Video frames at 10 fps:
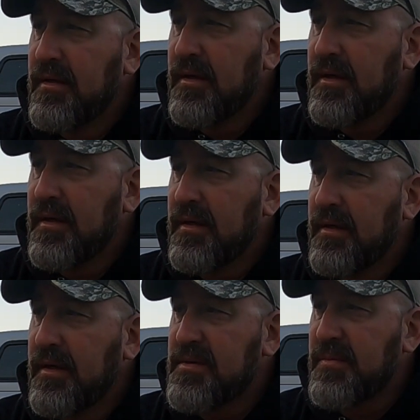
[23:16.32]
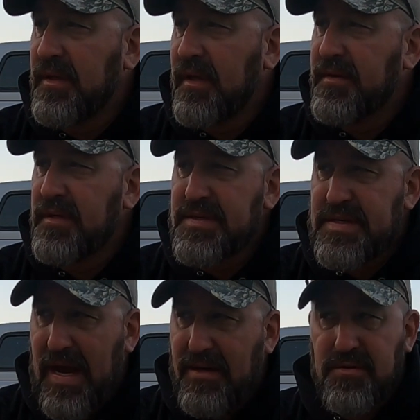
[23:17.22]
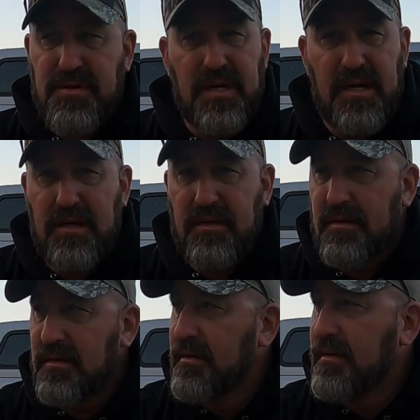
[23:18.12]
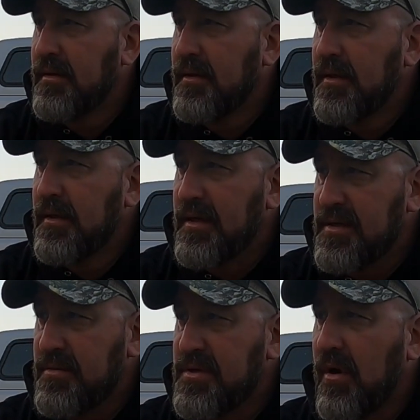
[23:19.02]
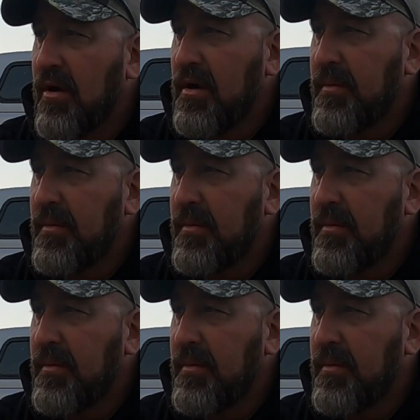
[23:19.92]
has been left in its natural state, as I was talking